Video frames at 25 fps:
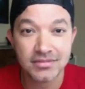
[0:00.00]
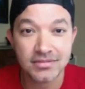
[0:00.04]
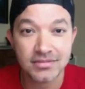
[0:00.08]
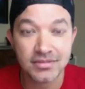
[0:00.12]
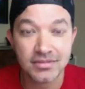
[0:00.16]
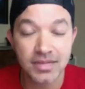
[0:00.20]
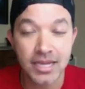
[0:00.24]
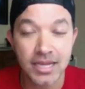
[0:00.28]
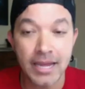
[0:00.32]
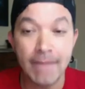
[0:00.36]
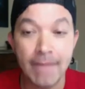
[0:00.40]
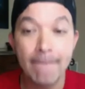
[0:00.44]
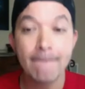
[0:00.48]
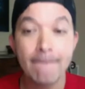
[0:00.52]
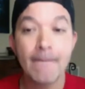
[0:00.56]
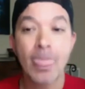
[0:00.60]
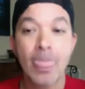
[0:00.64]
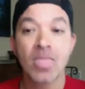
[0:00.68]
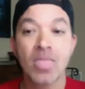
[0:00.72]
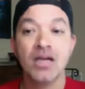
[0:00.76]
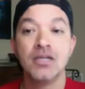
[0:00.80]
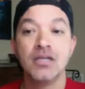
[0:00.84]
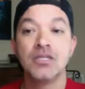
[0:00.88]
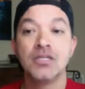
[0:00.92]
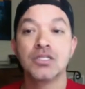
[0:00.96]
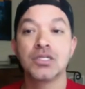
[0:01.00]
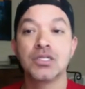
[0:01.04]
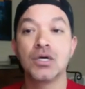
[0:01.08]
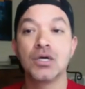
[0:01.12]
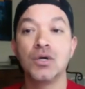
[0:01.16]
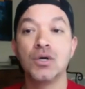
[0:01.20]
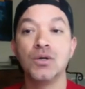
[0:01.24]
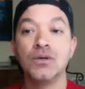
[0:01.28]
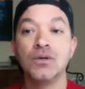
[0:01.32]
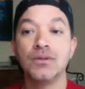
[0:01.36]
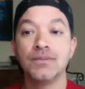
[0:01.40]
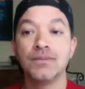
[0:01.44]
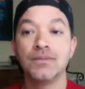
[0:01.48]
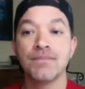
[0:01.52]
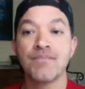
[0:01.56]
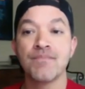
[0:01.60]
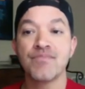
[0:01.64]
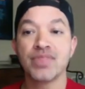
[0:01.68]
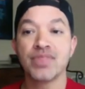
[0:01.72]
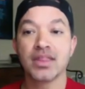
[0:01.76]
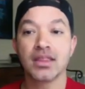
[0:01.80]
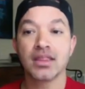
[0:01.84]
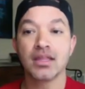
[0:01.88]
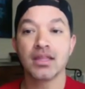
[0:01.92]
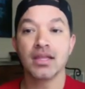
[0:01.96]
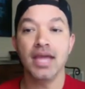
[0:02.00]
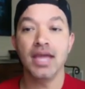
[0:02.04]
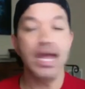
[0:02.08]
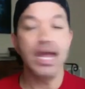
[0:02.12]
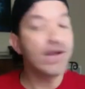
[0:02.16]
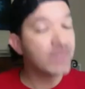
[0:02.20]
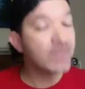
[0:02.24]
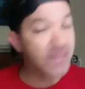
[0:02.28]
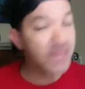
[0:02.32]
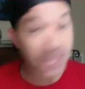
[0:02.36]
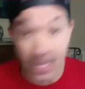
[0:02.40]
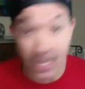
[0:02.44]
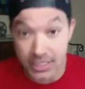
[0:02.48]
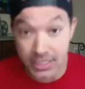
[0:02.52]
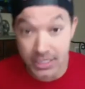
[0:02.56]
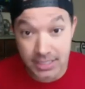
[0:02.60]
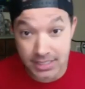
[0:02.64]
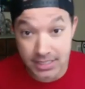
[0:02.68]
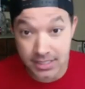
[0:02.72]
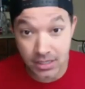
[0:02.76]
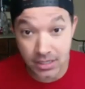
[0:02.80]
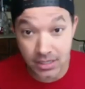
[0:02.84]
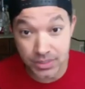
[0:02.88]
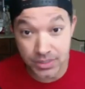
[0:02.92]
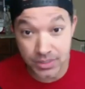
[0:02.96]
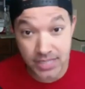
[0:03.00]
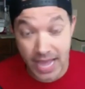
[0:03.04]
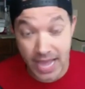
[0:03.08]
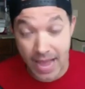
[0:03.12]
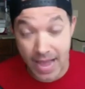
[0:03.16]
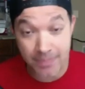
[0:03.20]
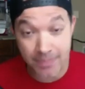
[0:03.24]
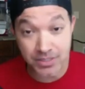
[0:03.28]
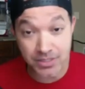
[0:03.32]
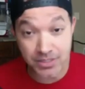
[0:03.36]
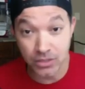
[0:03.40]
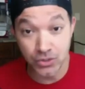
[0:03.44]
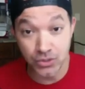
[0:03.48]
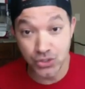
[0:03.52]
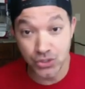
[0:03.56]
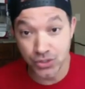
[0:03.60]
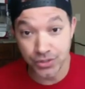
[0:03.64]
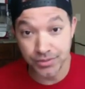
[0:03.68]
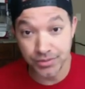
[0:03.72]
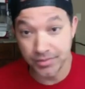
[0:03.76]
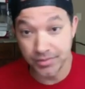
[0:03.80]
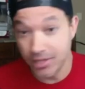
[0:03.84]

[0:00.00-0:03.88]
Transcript: Okay. So everything I just said was absolute true.